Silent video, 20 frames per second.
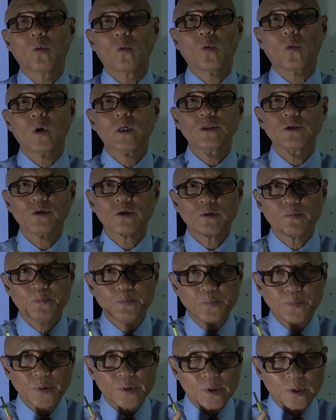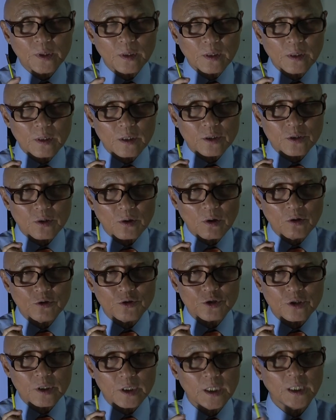Once you put the
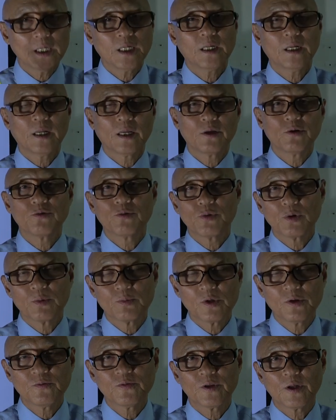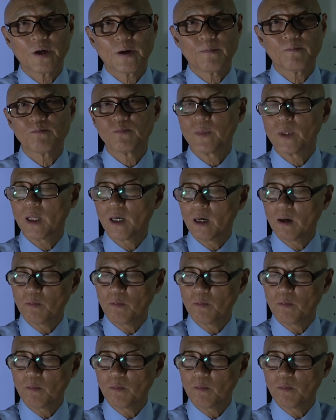solution in and you remove them,